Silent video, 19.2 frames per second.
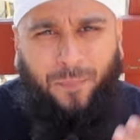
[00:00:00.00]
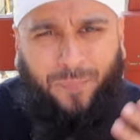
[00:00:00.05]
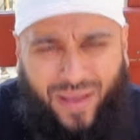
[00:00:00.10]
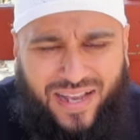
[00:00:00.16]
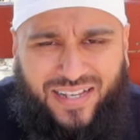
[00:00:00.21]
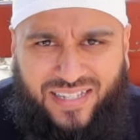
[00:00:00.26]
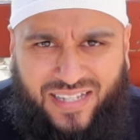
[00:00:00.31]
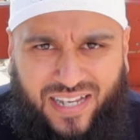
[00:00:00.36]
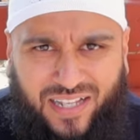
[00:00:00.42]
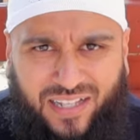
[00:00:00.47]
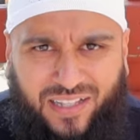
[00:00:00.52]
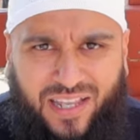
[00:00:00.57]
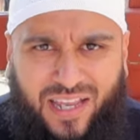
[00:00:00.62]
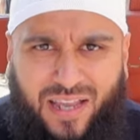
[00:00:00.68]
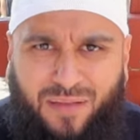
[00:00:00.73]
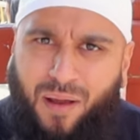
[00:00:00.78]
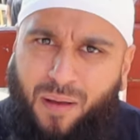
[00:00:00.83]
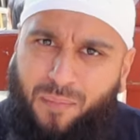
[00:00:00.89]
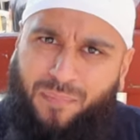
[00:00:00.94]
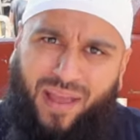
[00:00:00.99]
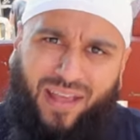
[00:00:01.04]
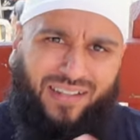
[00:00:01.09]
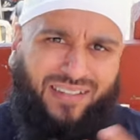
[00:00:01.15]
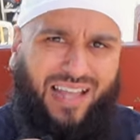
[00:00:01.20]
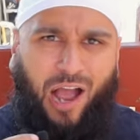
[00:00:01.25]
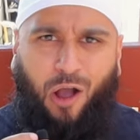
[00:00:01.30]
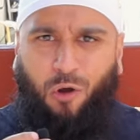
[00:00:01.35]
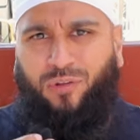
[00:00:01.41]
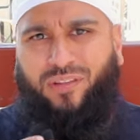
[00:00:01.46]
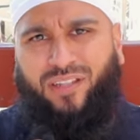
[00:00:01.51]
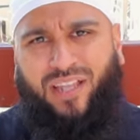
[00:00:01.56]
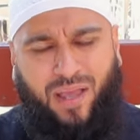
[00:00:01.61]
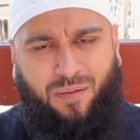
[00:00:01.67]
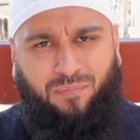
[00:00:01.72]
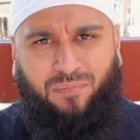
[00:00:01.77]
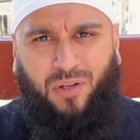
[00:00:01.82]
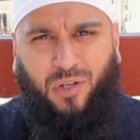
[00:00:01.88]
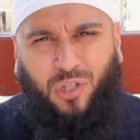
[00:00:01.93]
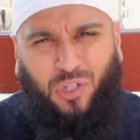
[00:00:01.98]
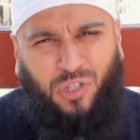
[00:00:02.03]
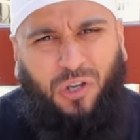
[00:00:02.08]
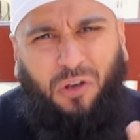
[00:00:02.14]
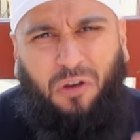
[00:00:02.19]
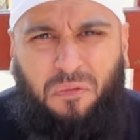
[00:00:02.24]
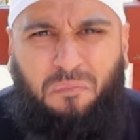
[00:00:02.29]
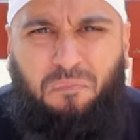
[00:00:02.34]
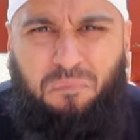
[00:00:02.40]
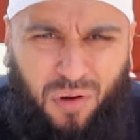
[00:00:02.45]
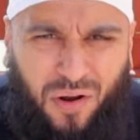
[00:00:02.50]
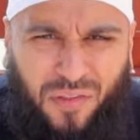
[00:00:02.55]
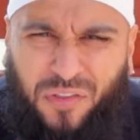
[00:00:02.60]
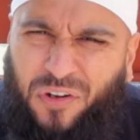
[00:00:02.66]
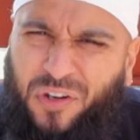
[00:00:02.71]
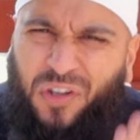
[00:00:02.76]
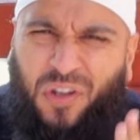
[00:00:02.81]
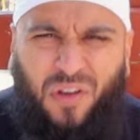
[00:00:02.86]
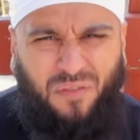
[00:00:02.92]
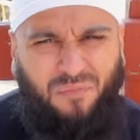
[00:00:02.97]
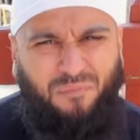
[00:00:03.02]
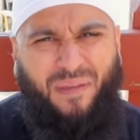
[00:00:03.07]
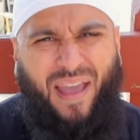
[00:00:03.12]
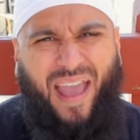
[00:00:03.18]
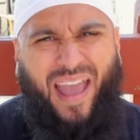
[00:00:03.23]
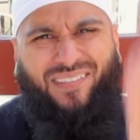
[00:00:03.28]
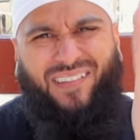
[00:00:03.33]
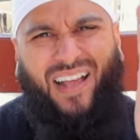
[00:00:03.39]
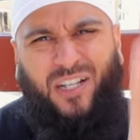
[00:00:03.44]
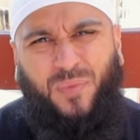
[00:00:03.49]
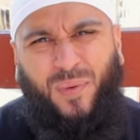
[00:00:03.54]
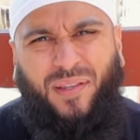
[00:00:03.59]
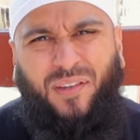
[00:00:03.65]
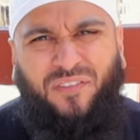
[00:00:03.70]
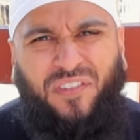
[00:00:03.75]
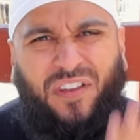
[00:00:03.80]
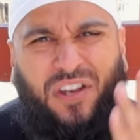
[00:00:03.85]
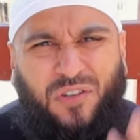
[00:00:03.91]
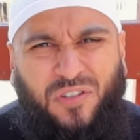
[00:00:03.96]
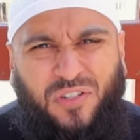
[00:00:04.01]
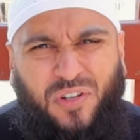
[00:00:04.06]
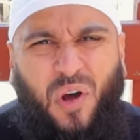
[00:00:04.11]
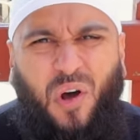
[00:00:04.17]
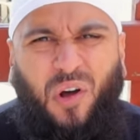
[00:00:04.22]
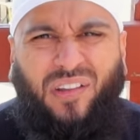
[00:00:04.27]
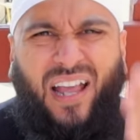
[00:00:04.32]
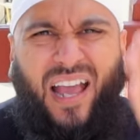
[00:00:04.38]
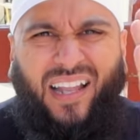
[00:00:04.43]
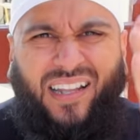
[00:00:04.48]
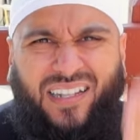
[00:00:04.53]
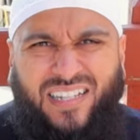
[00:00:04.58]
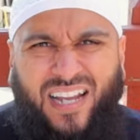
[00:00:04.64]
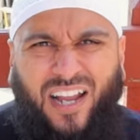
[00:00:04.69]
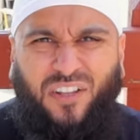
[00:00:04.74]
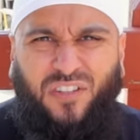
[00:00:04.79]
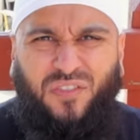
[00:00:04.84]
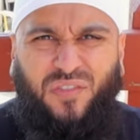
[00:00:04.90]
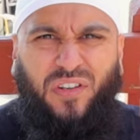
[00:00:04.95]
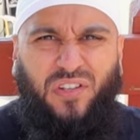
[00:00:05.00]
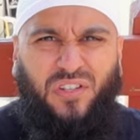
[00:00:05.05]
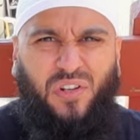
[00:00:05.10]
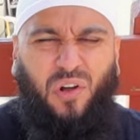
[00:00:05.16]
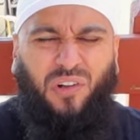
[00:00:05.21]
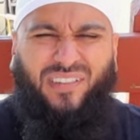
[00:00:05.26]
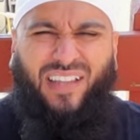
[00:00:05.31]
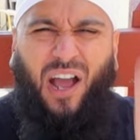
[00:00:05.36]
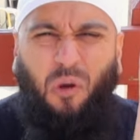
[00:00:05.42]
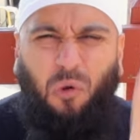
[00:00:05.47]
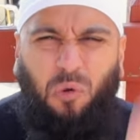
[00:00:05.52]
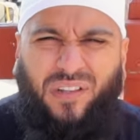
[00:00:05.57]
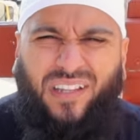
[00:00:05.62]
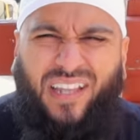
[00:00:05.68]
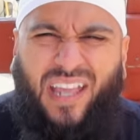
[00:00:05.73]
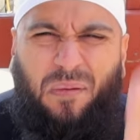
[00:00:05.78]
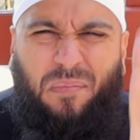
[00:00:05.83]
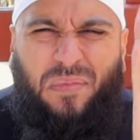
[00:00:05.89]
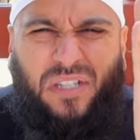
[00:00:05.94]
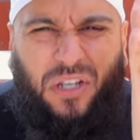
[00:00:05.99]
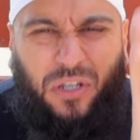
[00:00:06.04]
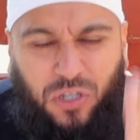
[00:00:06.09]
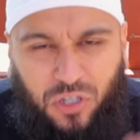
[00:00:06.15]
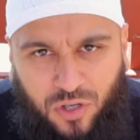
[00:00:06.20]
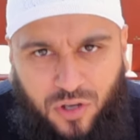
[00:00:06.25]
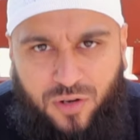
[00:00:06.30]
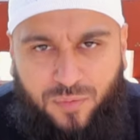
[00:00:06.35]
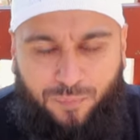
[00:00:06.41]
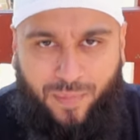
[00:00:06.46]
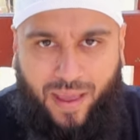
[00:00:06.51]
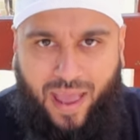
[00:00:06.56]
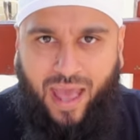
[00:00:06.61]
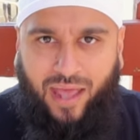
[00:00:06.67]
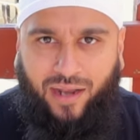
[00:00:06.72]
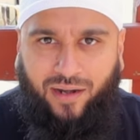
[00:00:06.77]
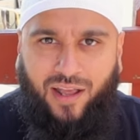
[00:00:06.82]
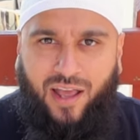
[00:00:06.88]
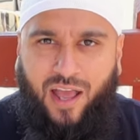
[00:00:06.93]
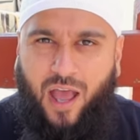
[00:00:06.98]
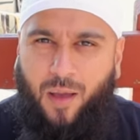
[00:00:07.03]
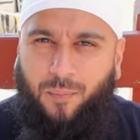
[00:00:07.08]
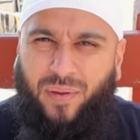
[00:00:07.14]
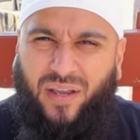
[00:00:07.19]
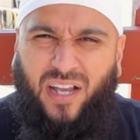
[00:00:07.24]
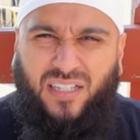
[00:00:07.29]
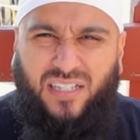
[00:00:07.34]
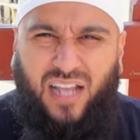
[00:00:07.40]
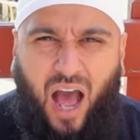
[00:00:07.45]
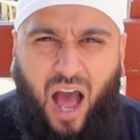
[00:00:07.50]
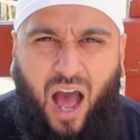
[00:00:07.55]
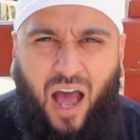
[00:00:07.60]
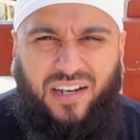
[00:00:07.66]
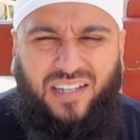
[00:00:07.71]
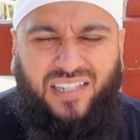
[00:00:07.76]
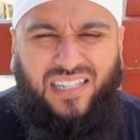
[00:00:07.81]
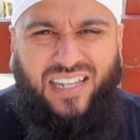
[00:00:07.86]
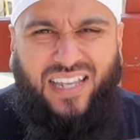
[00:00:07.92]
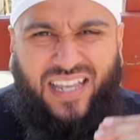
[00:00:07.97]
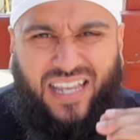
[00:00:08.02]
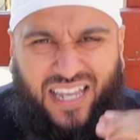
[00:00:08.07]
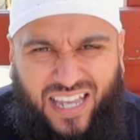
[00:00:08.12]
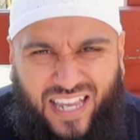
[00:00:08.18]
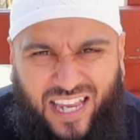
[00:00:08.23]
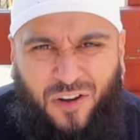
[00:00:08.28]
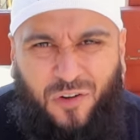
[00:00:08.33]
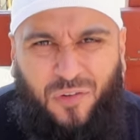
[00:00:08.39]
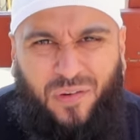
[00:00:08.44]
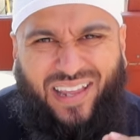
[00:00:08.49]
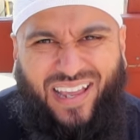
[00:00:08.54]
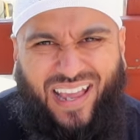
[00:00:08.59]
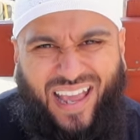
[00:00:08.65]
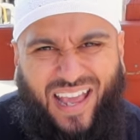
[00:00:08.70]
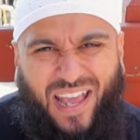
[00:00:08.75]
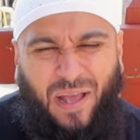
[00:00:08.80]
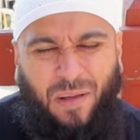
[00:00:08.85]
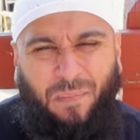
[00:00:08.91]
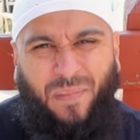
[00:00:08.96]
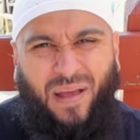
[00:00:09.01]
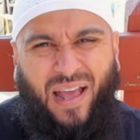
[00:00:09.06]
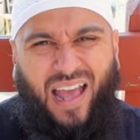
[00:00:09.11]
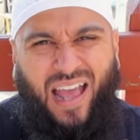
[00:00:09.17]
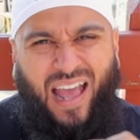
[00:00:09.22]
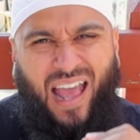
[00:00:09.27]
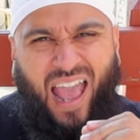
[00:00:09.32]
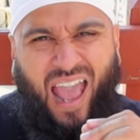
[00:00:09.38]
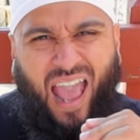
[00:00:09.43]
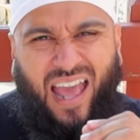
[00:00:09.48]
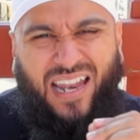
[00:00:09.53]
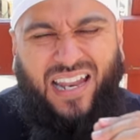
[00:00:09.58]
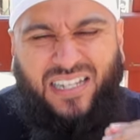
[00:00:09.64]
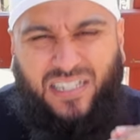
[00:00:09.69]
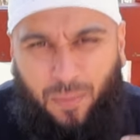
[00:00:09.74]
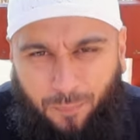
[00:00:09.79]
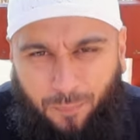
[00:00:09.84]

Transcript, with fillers: basically, my man Daud Kim, good brother, good man. That's why the video is called. That's how this video is called. Daud Kim is a good man because honestly, hearing him and his